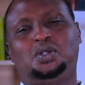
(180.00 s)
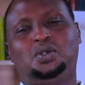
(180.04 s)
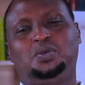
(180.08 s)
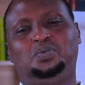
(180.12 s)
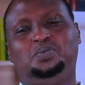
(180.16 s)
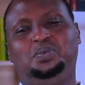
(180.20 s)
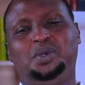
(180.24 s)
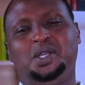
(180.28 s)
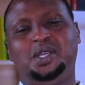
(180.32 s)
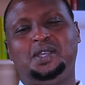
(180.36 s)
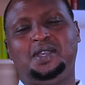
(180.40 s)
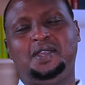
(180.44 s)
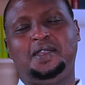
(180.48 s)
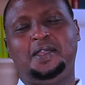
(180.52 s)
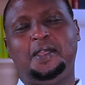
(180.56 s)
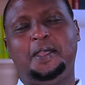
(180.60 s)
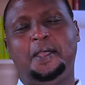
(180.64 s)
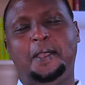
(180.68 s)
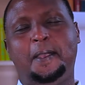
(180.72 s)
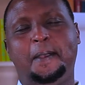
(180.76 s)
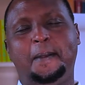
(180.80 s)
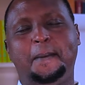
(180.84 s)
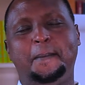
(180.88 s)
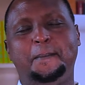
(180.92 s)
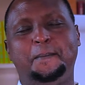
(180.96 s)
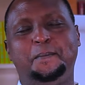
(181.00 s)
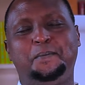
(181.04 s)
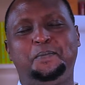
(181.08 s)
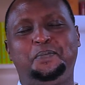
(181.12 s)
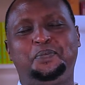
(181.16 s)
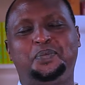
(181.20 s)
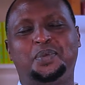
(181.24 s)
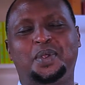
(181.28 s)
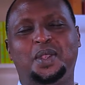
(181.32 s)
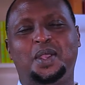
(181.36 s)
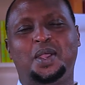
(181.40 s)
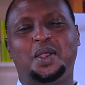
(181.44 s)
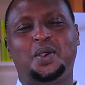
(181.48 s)
be
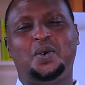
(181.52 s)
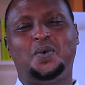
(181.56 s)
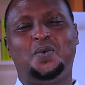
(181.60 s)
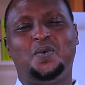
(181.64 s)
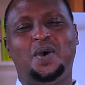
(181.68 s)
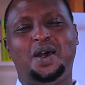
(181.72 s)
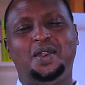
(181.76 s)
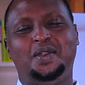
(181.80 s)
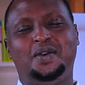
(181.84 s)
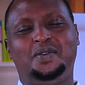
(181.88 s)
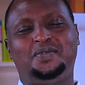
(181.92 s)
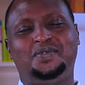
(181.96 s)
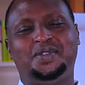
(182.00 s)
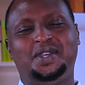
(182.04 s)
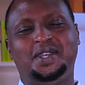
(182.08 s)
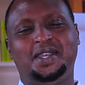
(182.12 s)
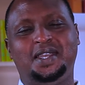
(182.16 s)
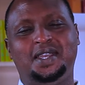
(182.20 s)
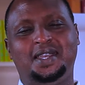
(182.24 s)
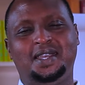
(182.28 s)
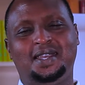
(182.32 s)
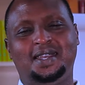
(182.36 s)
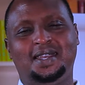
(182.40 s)
one of the